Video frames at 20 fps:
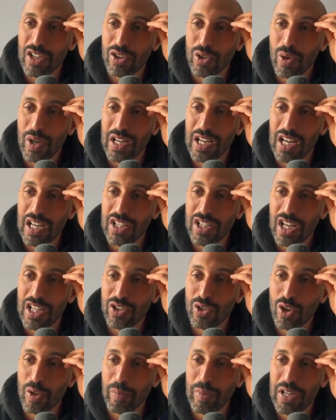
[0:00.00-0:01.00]
So I
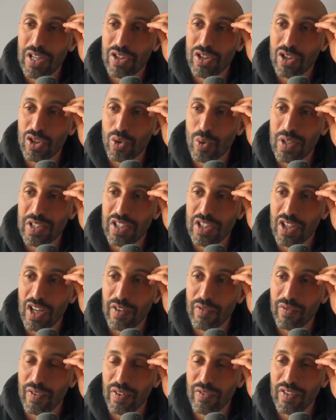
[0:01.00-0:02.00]
took a piece at
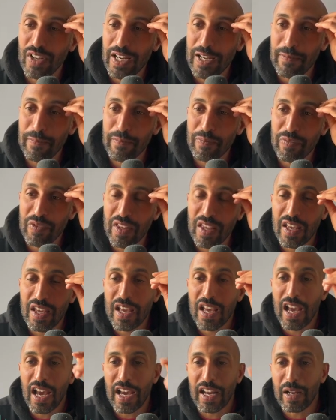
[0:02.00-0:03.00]
29.50
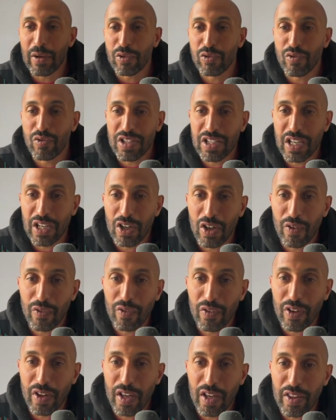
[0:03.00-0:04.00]
and I was risking
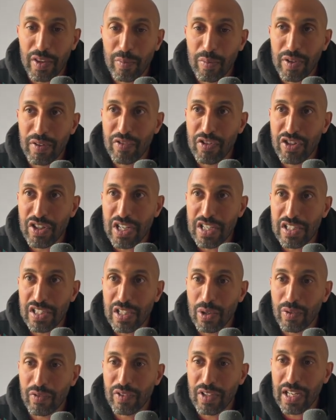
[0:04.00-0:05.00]
off the previous day's
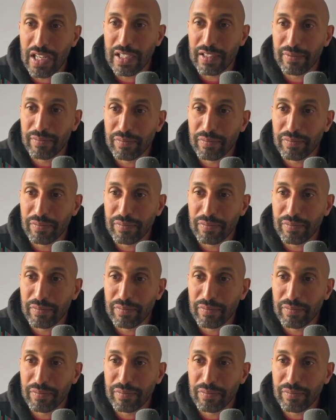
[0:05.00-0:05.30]
low of day.